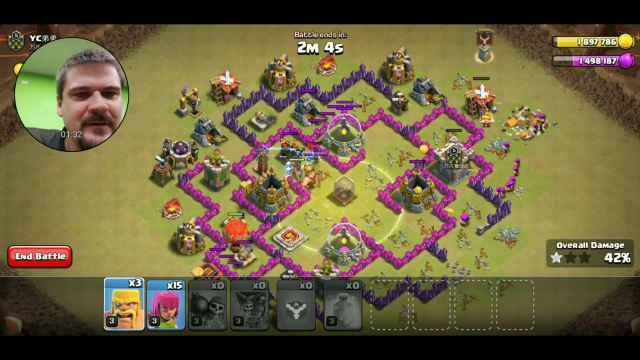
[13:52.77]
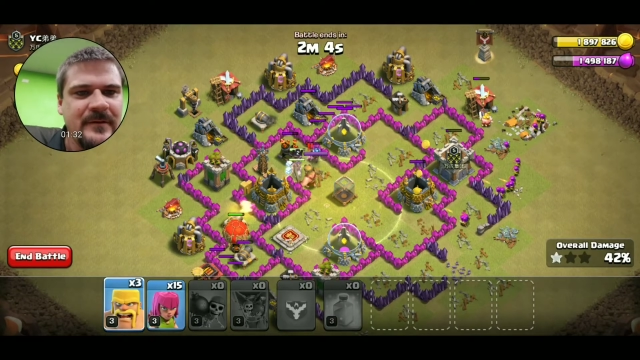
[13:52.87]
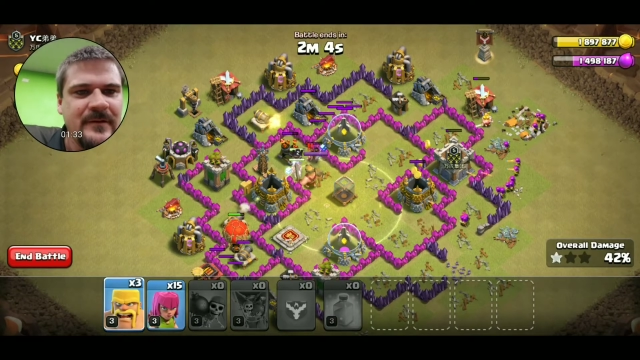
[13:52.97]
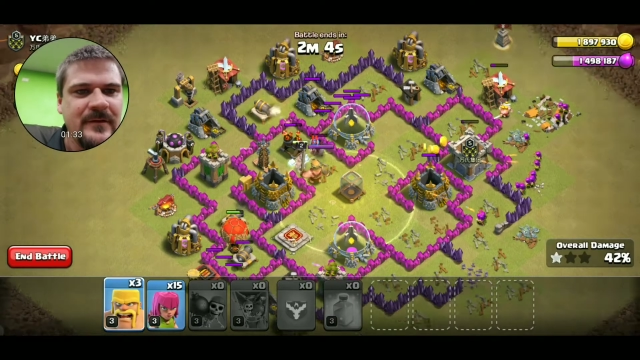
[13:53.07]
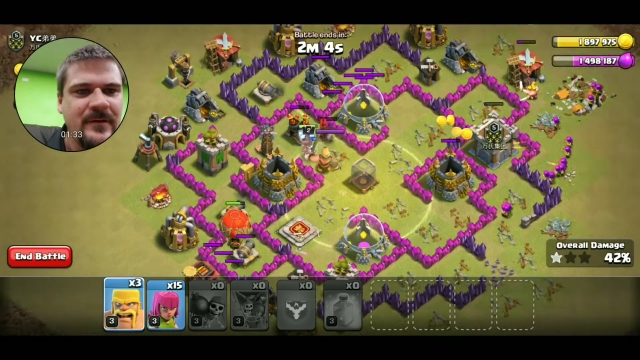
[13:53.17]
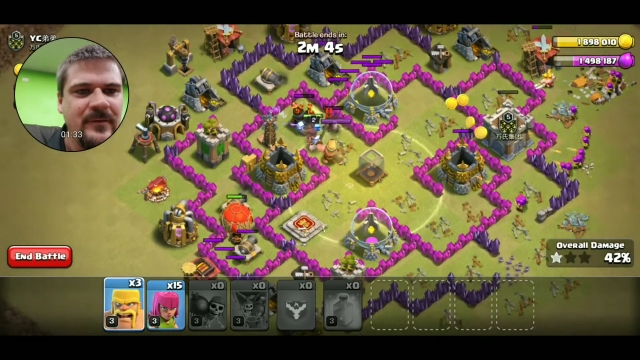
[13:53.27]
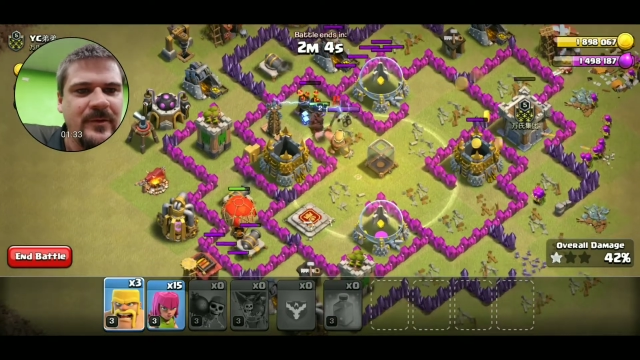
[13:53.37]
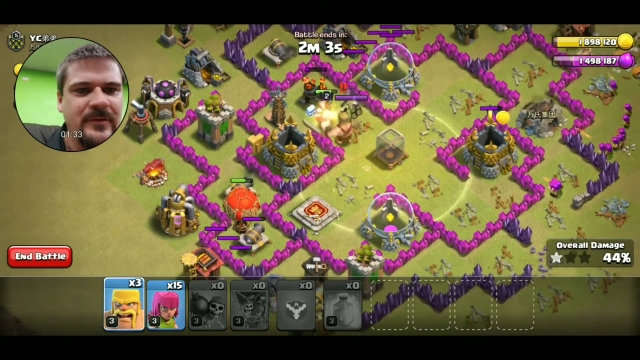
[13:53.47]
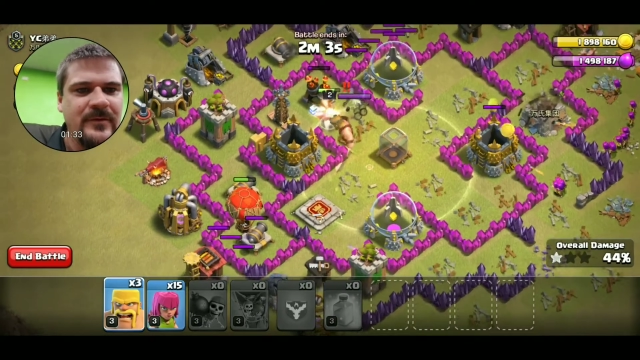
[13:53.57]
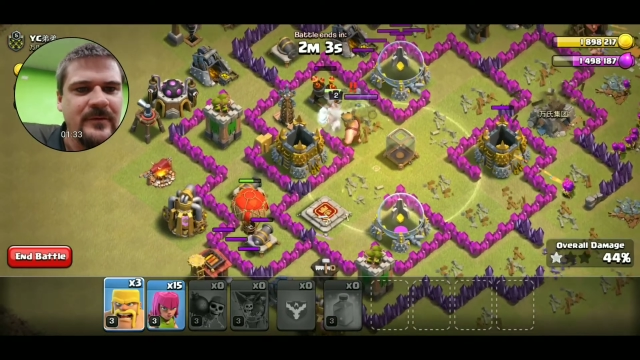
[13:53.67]
Go
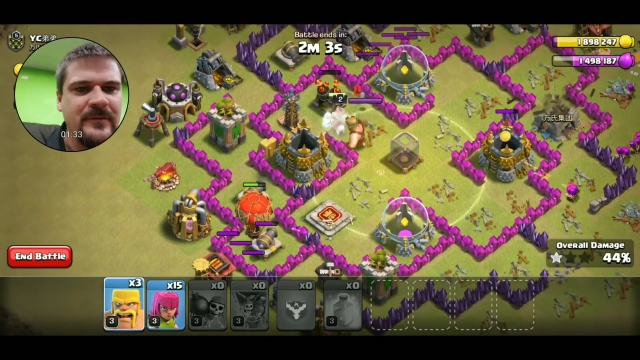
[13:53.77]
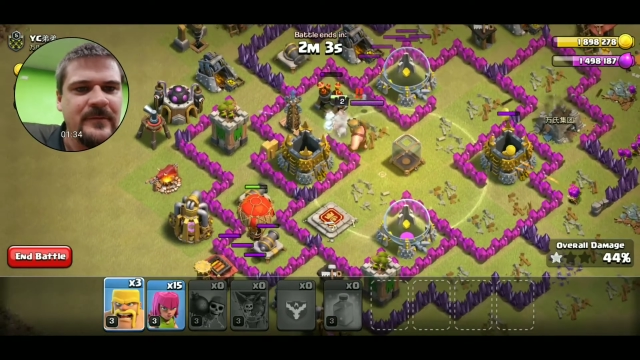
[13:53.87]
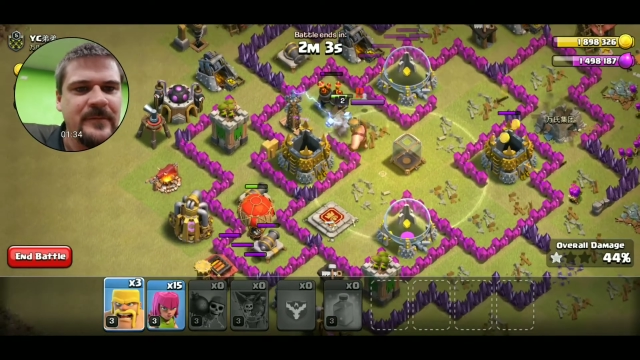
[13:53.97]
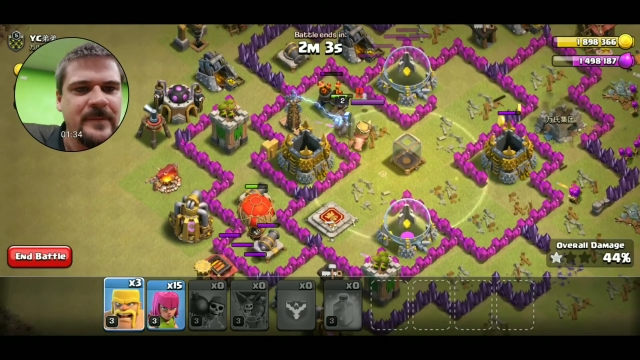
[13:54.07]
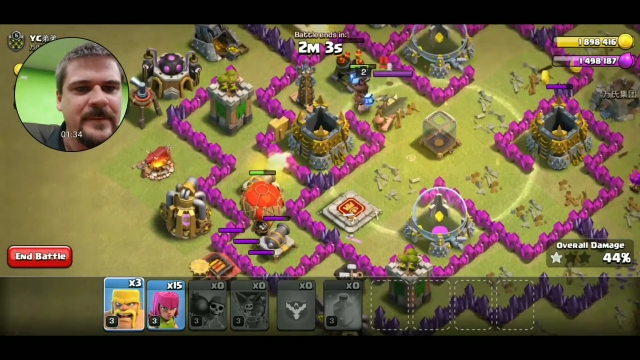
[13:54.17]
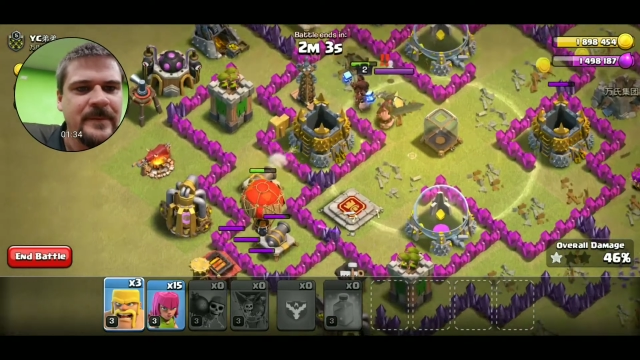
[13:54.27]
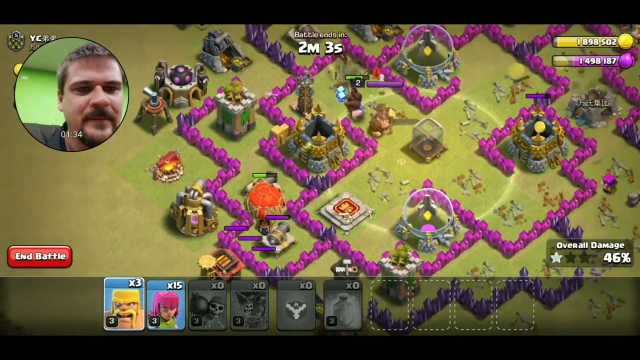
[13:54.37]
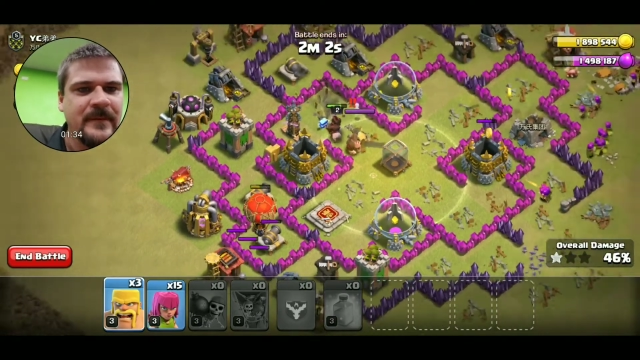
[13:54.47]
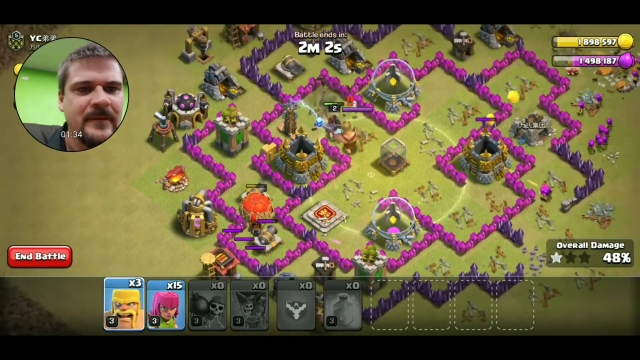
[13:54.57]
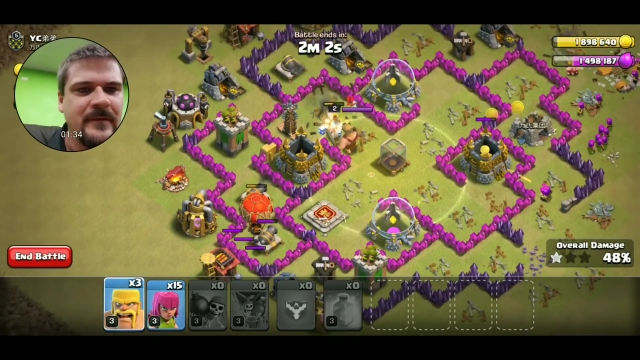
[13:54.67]
balloon.
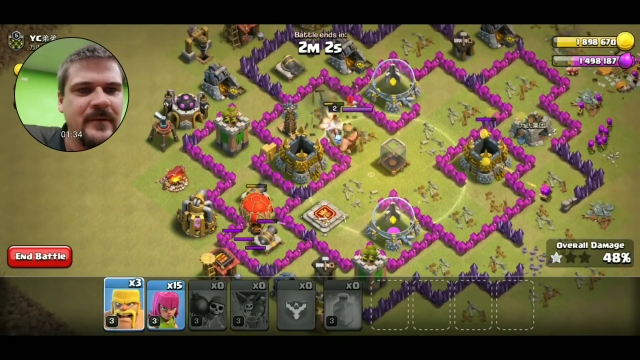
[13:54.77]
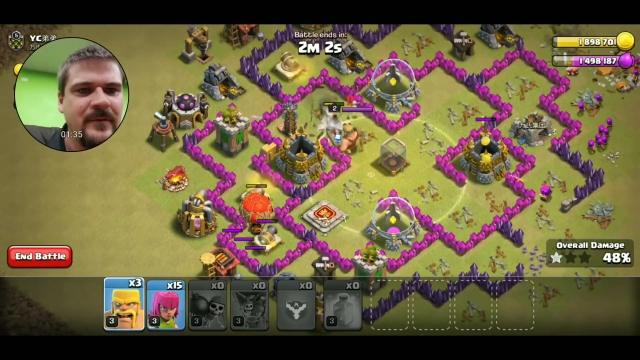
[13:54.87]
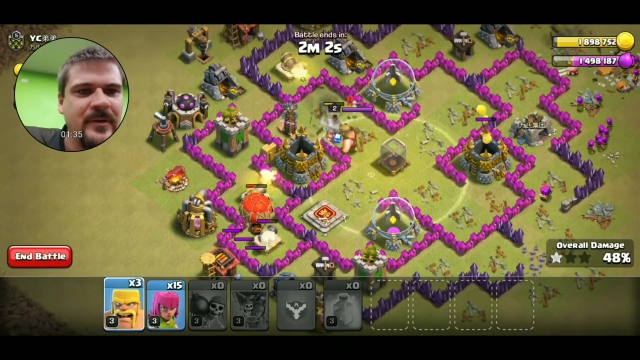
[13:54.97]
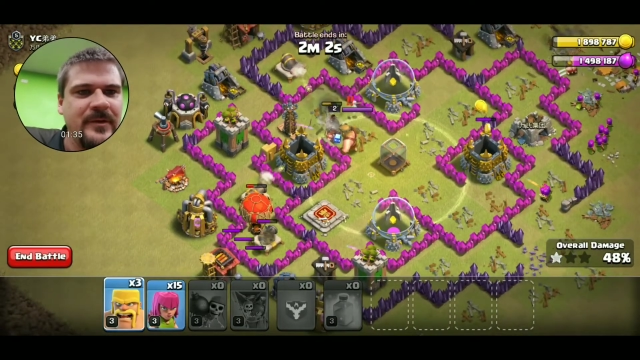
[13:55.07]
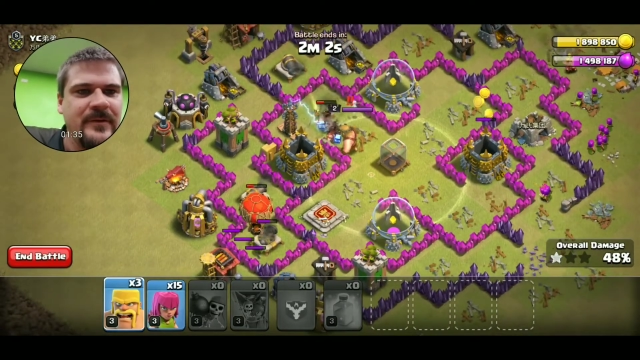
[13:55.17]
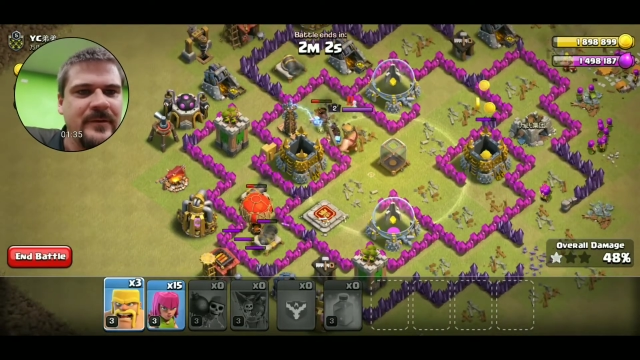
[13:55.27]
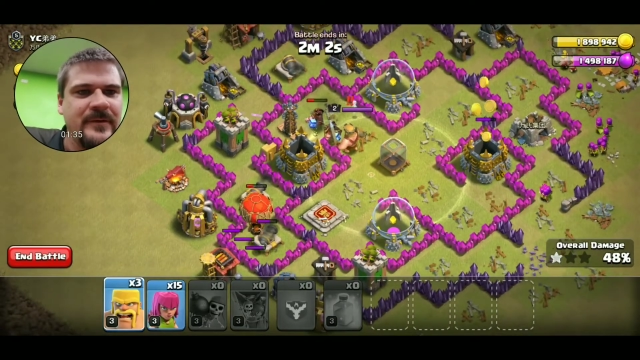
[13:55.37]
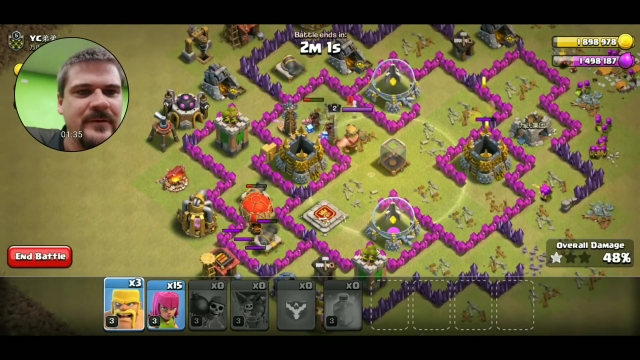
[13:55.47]
Go balloon.